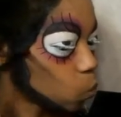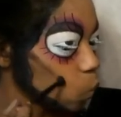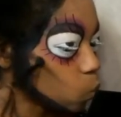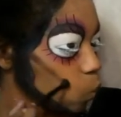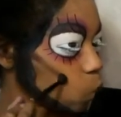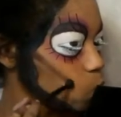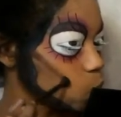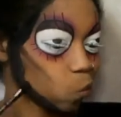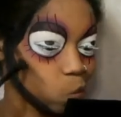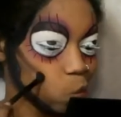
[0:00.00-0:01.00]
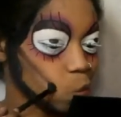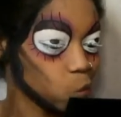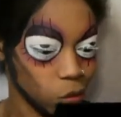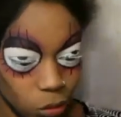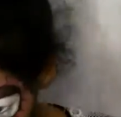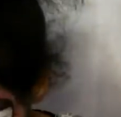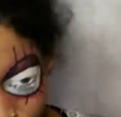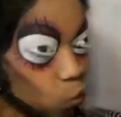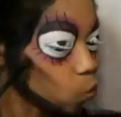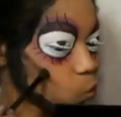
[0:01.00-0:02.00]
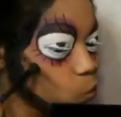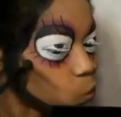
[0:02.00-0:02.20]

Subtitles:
So right about here, you're going to be